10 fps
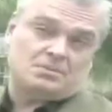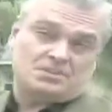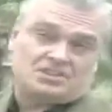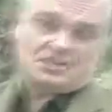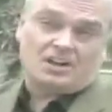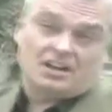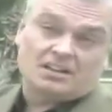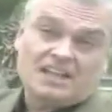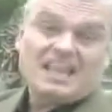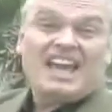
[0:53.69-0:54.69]
to install,
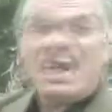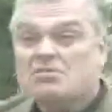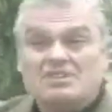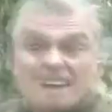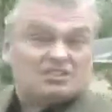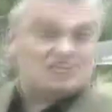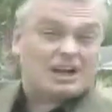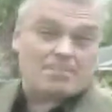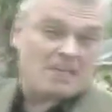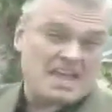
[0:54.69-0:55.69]
and you never
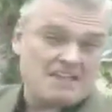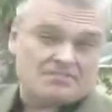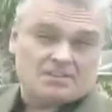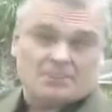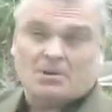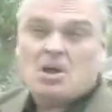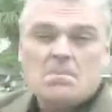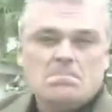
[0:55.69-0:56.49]
stop paying for them.